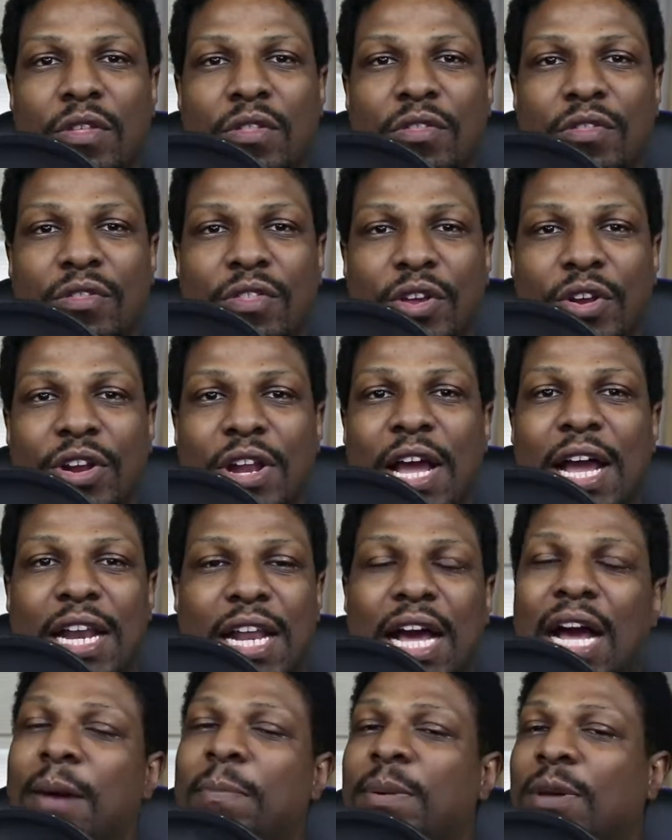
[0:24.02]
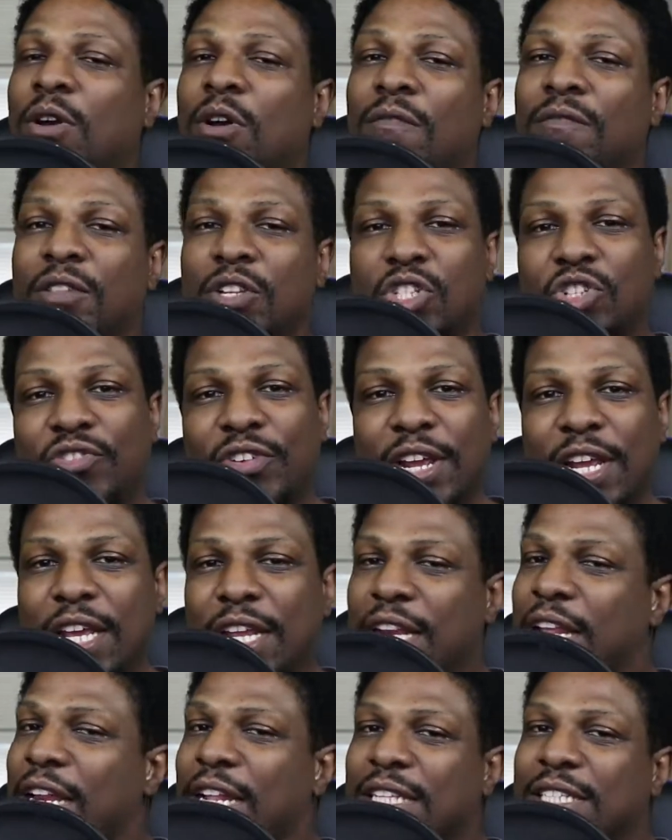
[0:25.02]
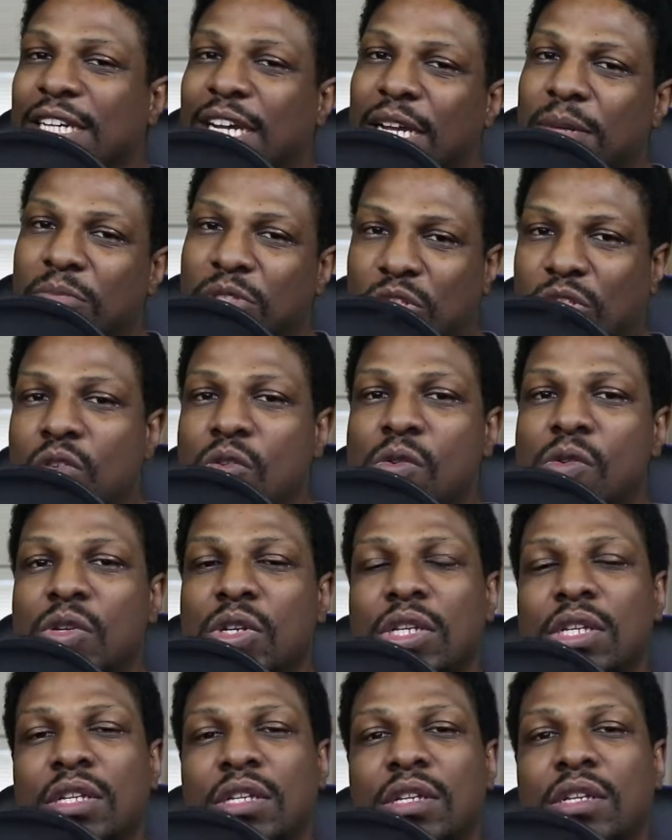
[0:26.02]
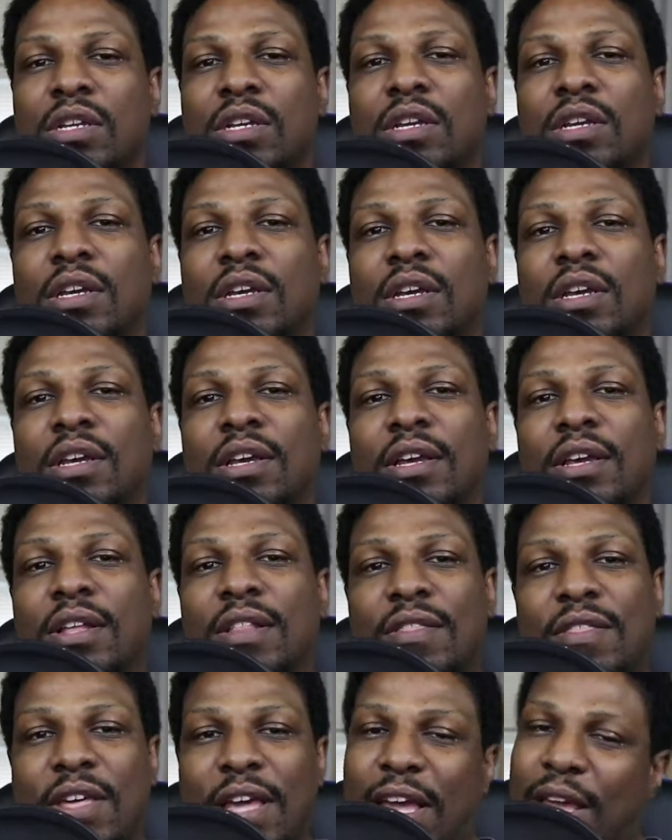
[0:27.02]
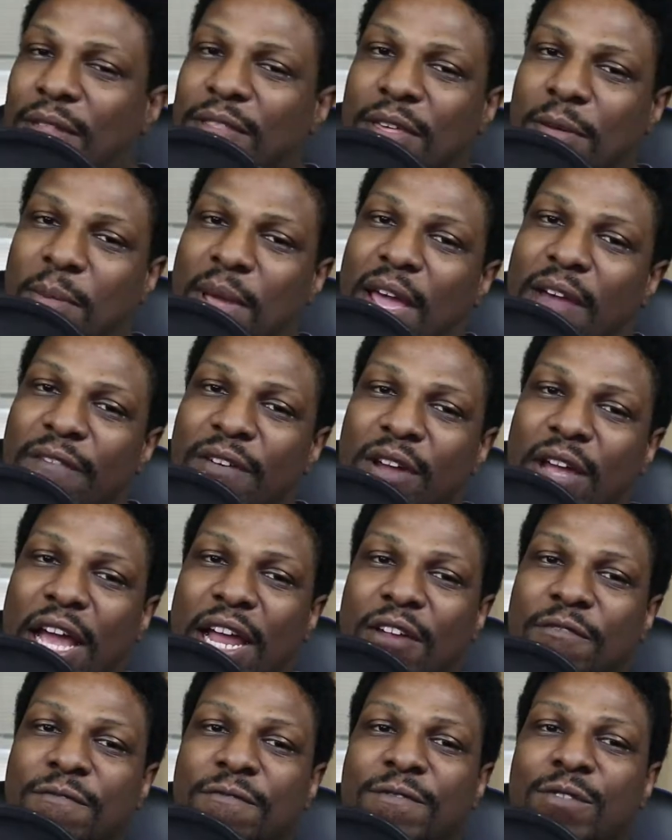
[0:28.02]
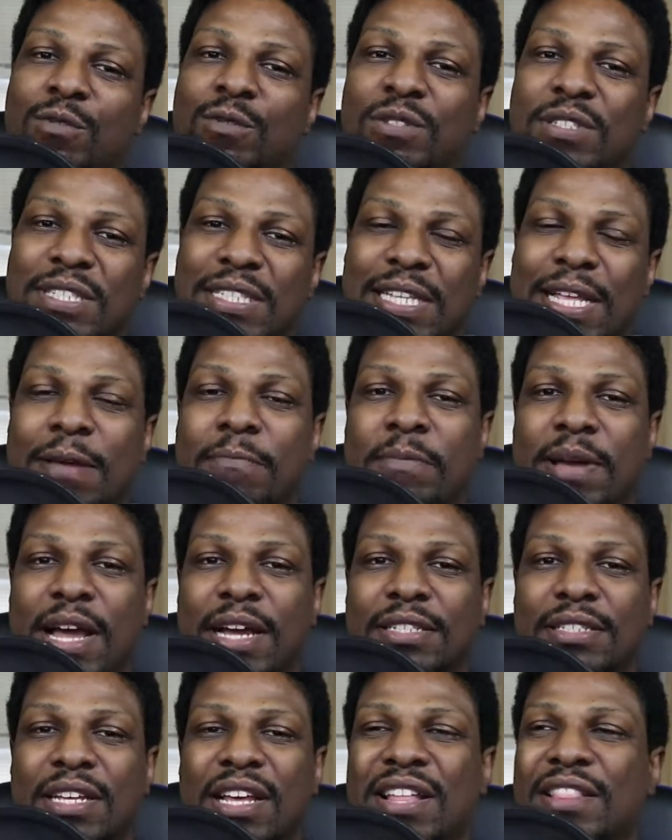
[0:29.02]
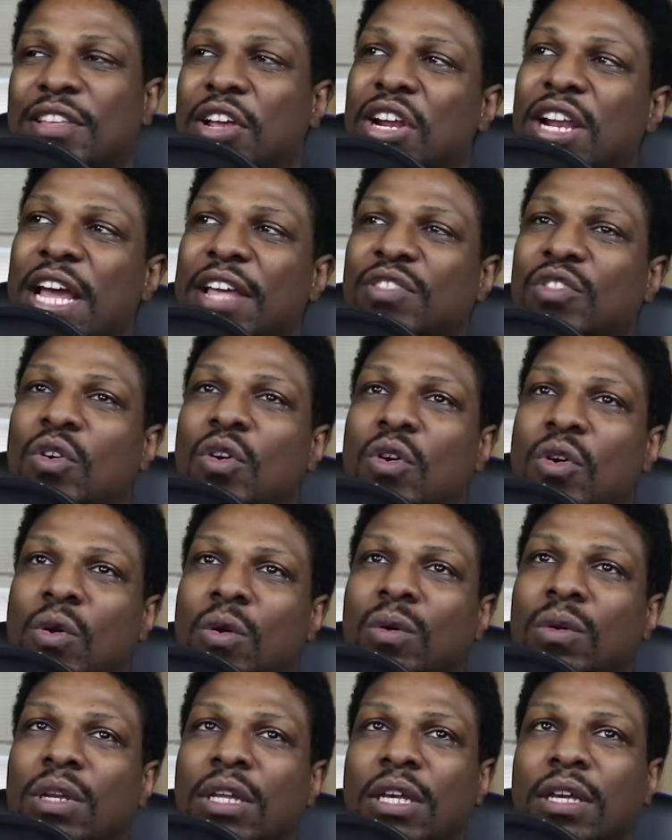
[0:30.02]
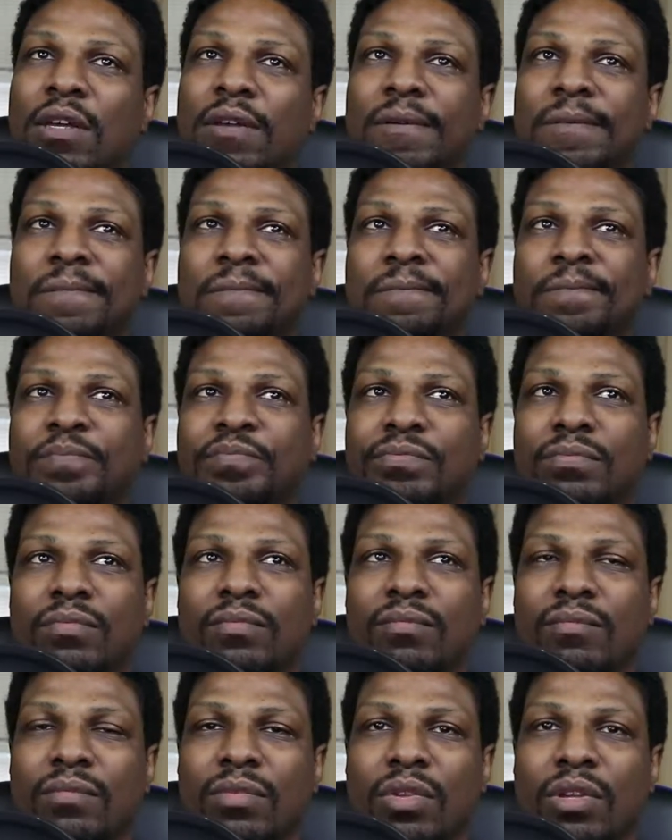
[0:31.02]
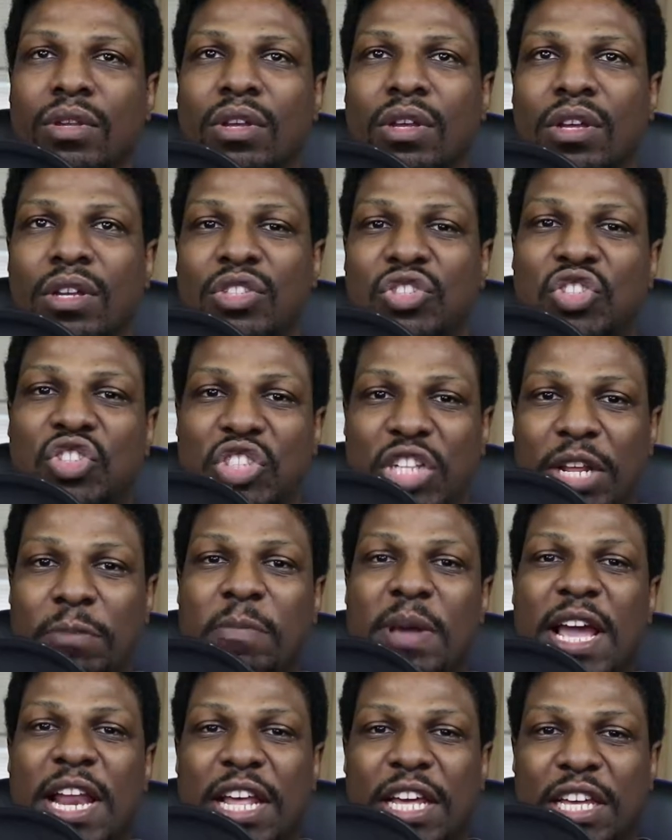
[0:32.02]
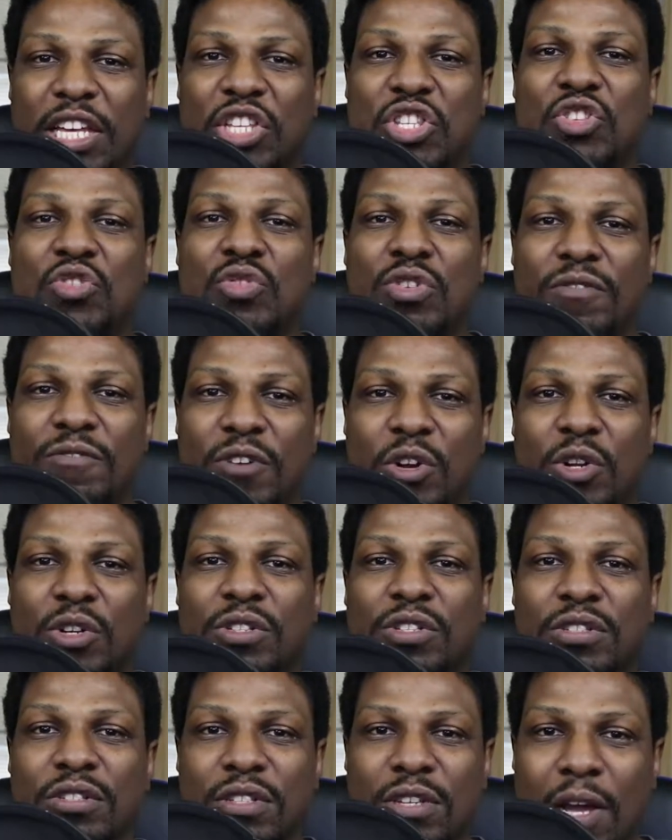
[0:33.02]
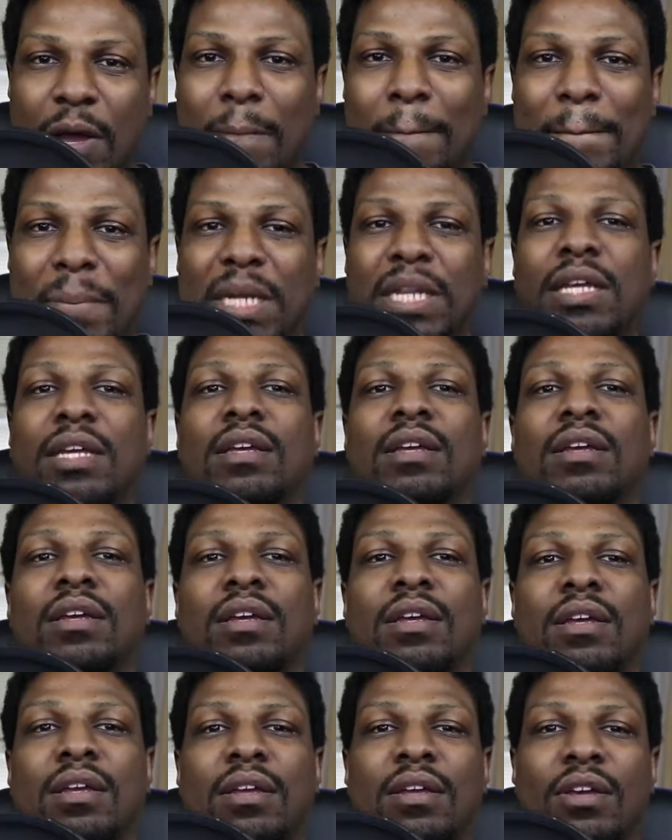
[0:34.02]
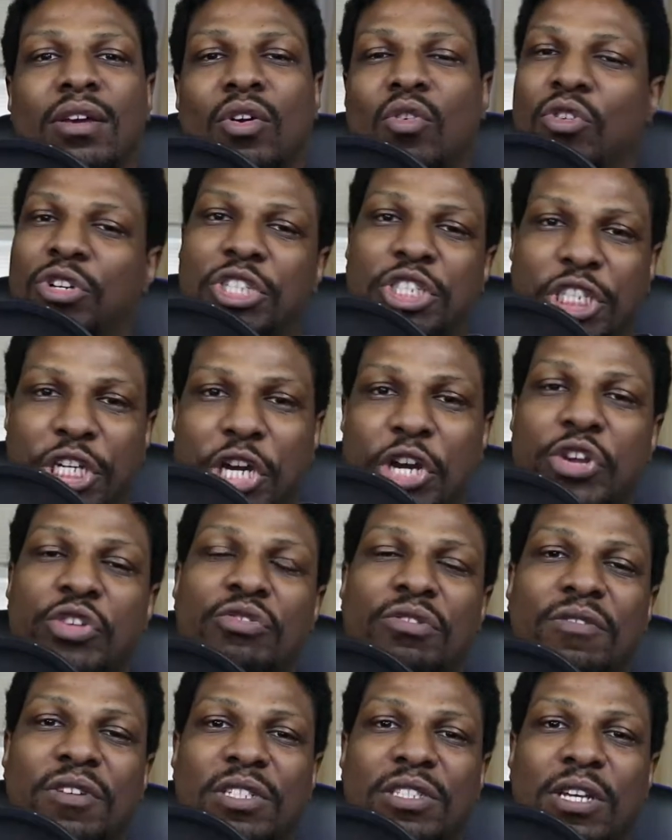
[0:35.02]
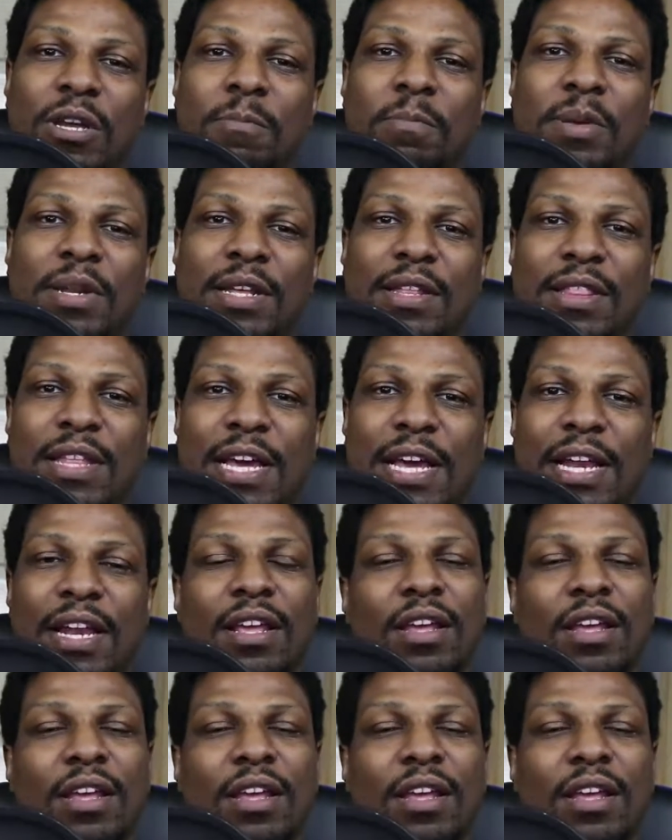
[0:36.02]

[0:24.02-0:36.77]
they're not hopping off the train anytime soon. They may have had a few setbacks. They're like the only cinematic universe company or shared universe company that